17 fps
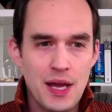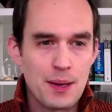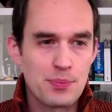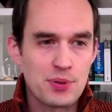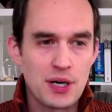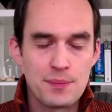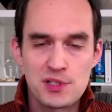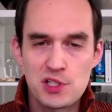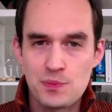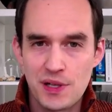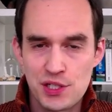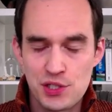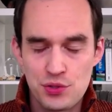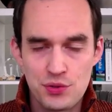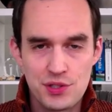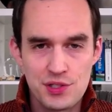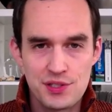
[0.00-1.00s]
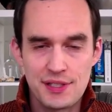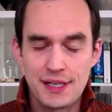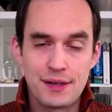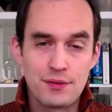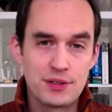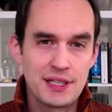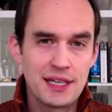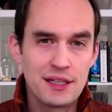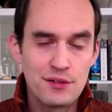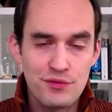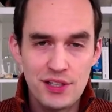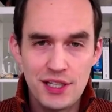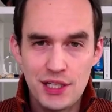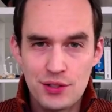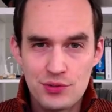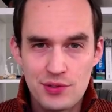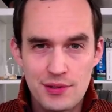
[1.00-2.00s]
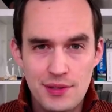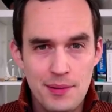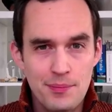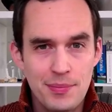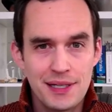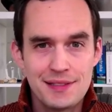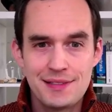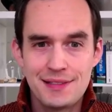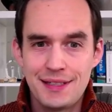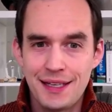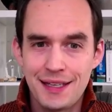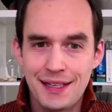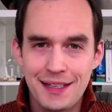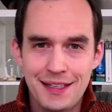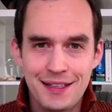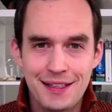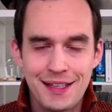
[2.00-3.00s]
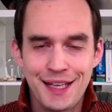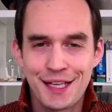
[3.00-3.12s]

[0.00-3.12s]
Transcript: I promised my students that I would get a video to them by today,